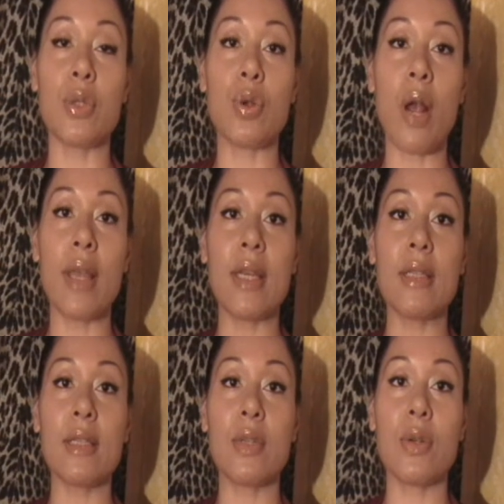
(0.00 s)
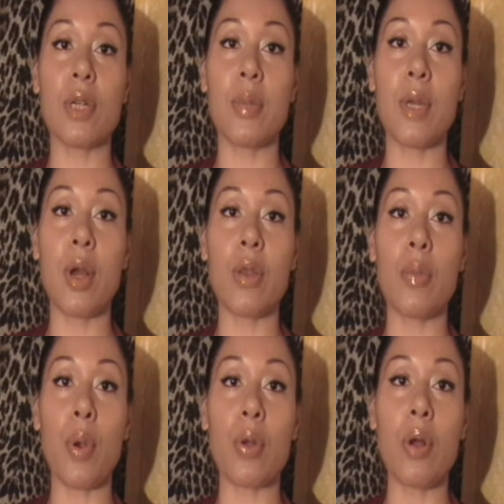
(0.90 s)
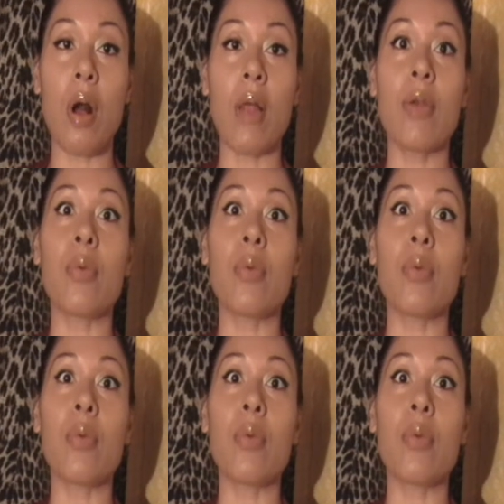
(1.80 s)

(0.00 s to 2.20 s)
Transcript: try this, who are going to be on the protocol.